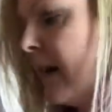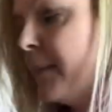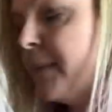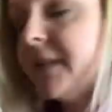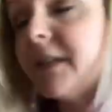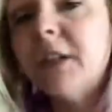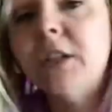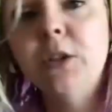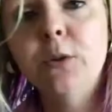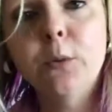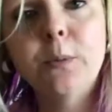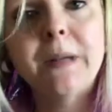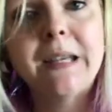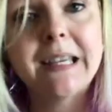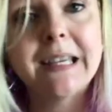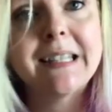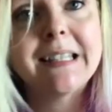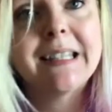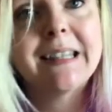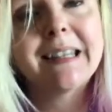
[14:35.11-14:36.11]
So you'll be
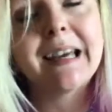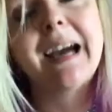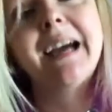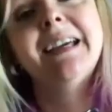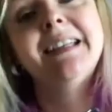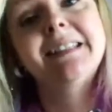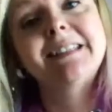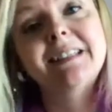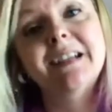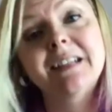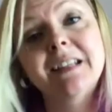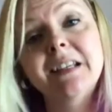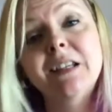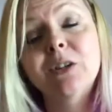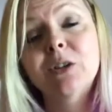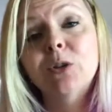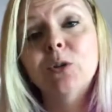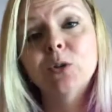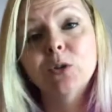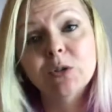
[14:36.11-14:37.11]
getting that inside that.
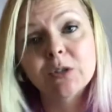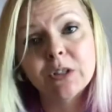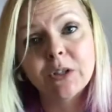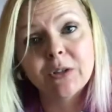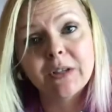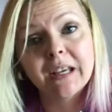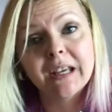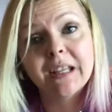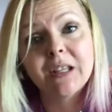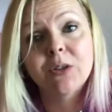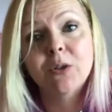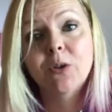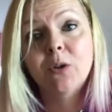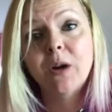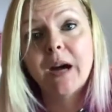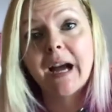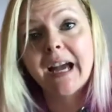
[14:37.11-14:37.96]
You'll also get your